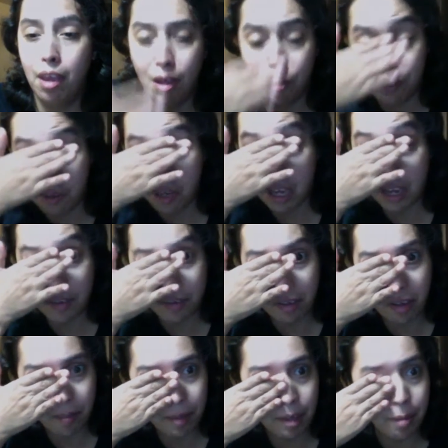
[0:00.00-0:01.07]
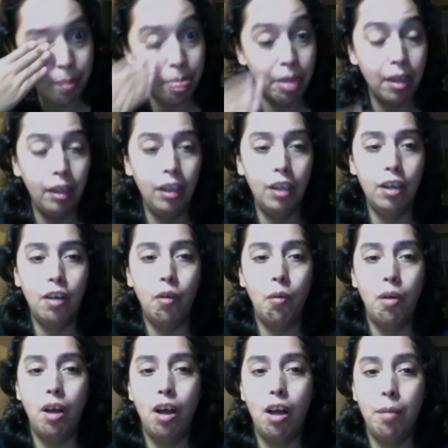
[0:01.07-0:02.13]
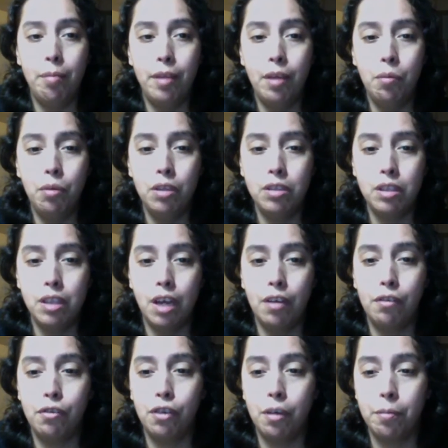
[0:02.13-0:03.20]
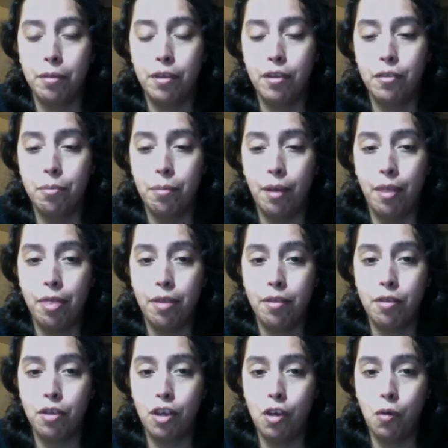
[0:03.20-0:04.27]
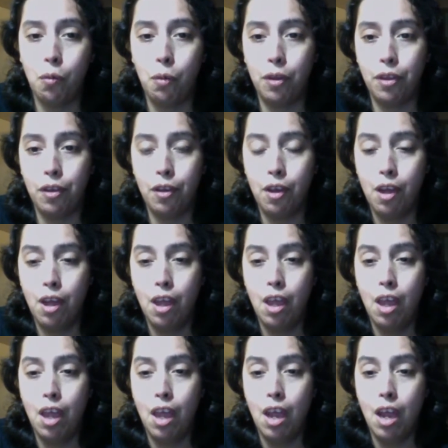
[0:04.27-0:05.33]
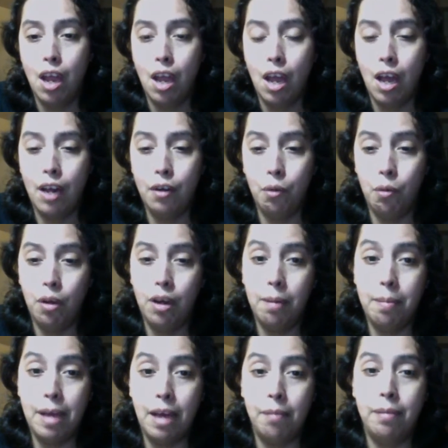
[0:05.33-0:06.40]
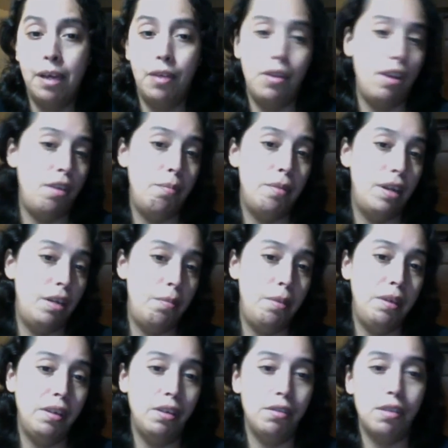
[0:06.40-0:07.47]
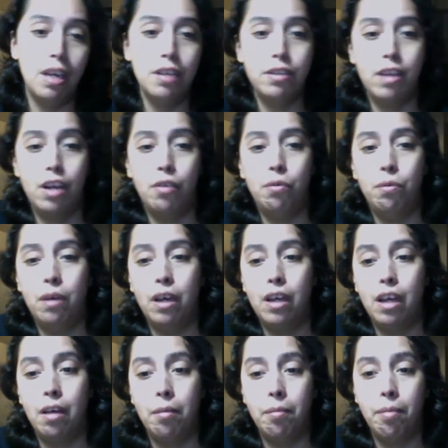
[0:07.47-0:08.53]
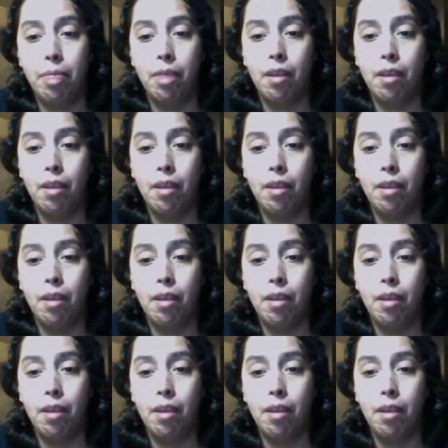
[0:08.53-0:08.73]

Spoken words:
It's okay, Sammy. There was a lot of drama this month too. I don't want to badmouth anybody because that's not who I am.